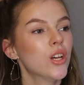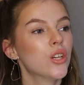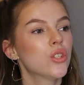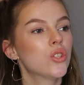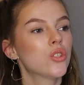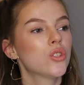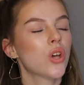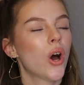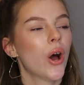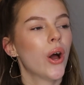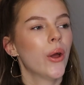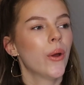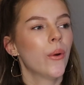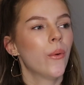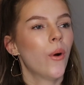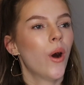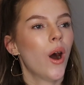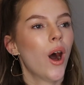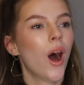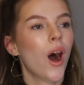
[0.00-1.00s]

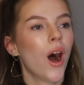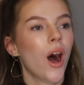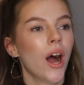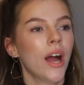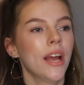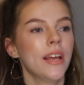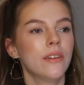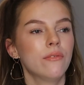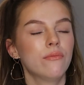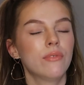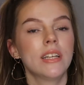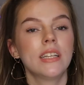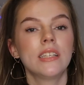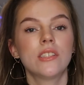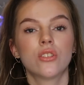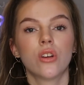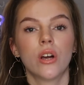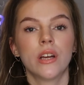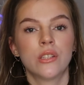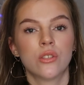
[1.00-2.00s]
So I really
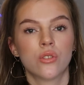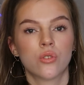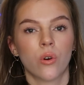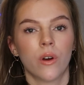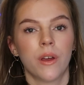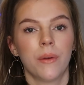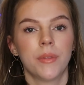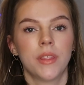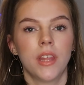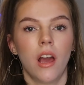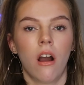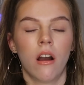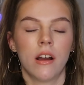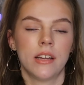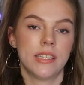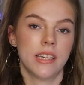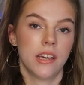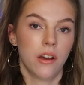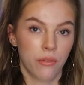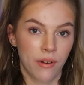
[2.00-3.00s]
started to toy with the
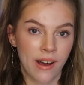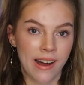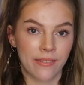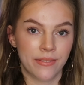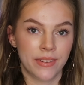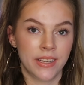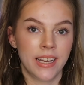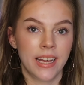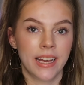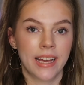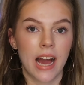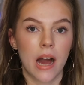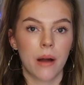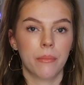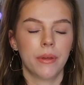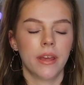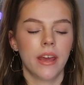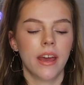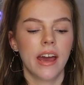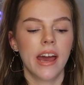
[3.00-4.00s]
idea of having a
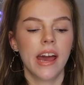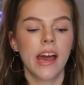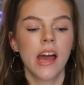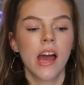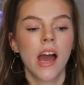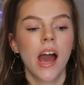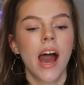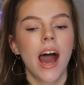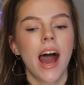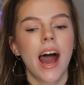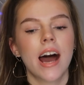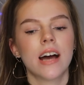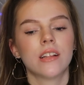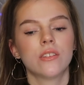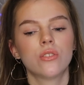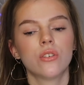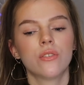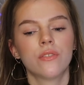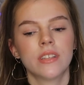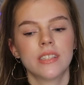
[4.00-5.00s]
gap year and
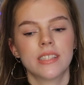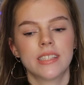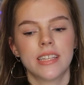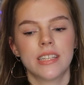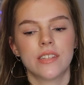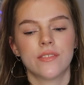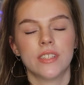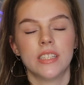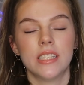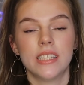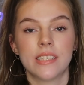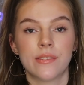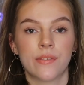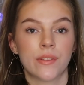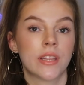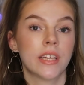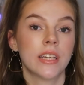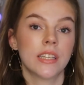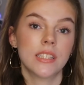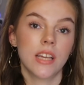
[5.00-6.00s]
sort of considering the
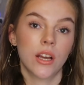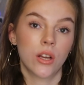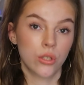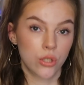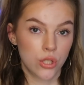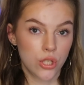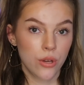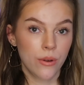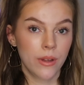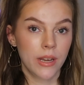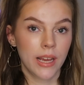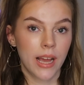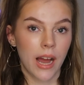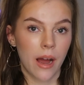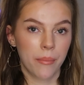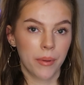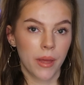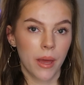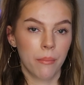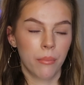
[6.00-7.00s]
different things I could do in a
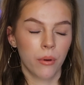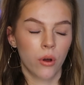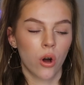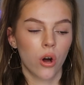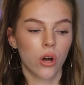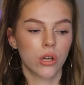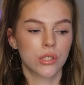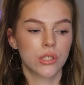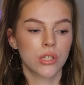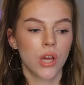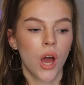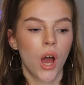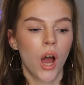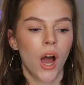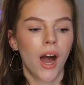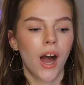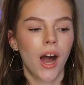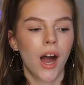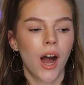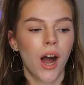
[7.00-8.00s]
gap year, because
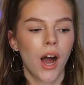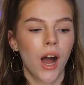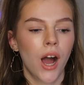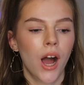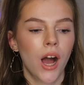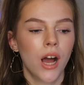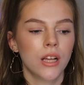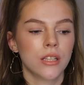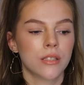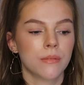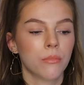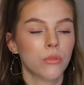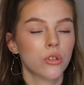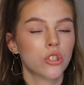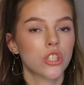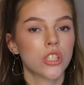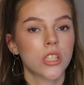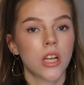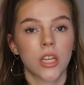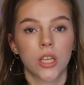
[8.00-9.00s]
as
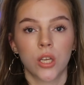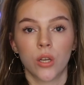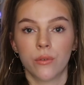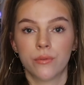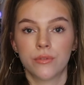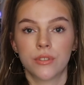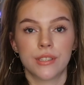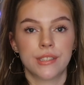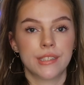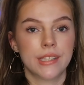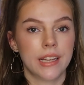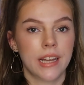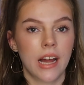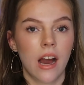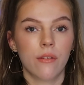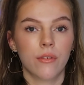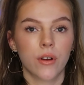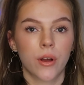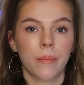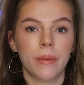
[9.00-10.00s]
much as I'd love to sit and
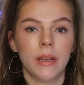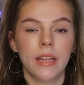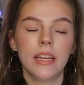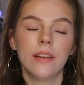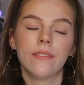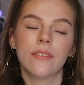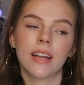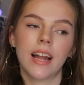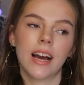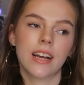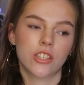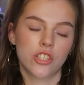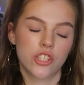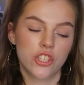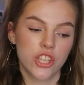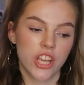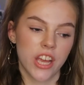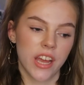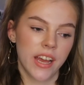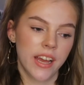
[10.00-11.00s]
have a completely
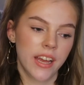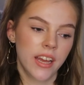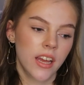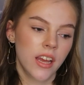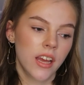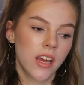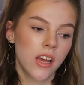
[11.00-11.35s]
relaxed year